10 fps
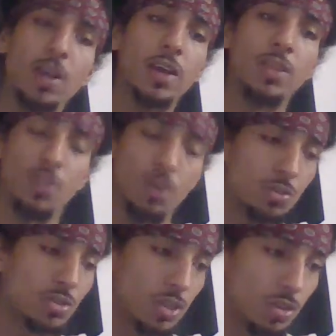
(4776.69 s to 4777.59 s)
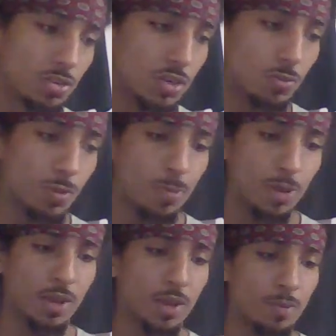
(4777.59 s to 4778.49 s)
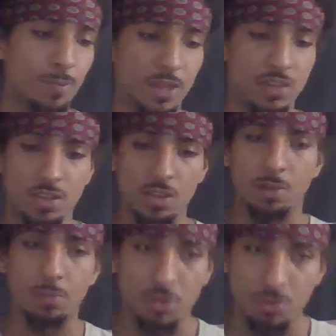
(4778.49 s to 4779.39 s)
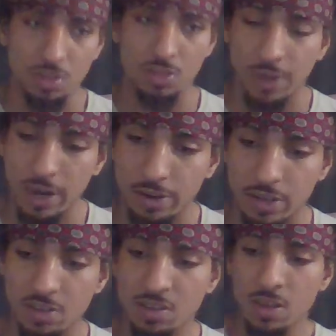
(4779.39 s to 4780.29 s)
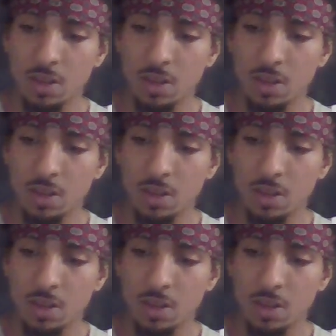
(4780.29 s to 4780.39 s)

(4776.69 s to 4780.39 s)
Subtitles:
and those children will be basically immune to the virus.